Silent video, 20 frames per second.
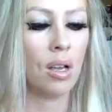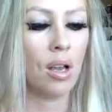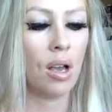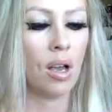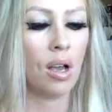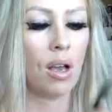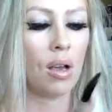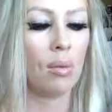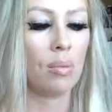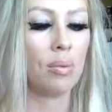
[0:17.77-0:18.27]

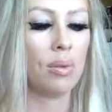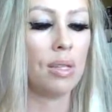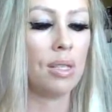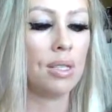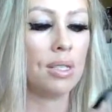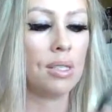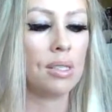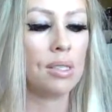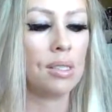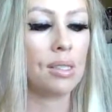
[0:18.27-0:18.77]
Uh,
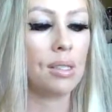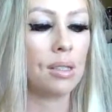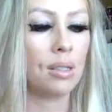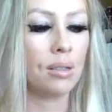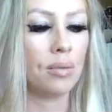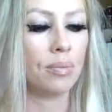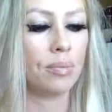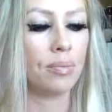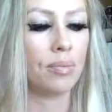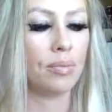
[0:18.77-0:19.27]
please,
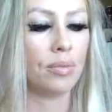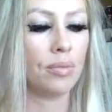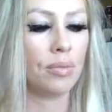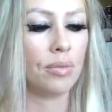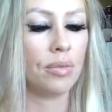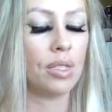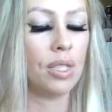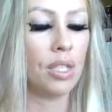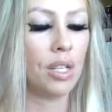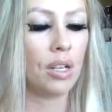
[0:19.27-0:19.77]

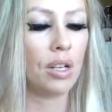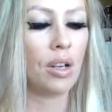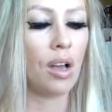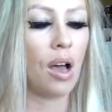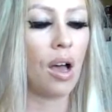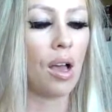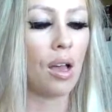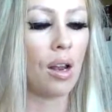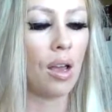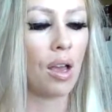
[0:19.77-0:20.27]
dear
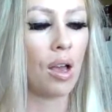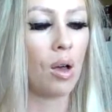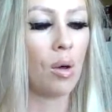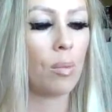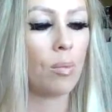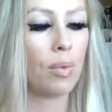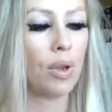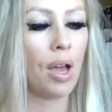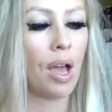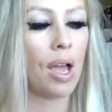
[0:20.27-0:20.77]
God,
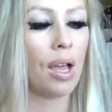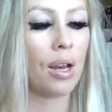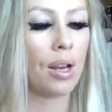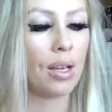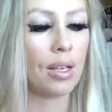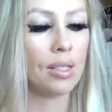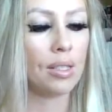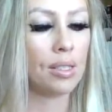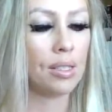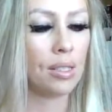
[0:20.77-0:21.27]
help guide
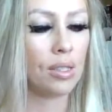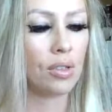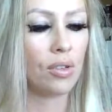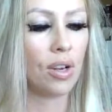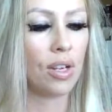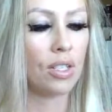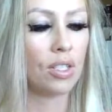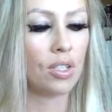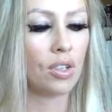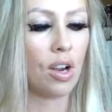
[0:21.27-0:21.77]
us in the
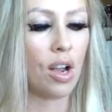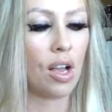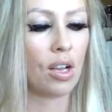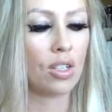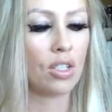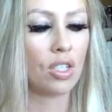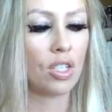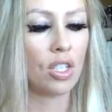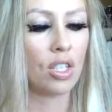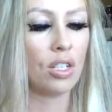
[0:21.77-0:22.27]
right
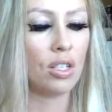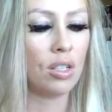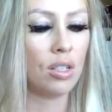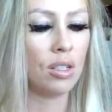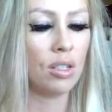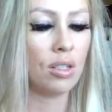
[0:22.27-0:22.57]
direction.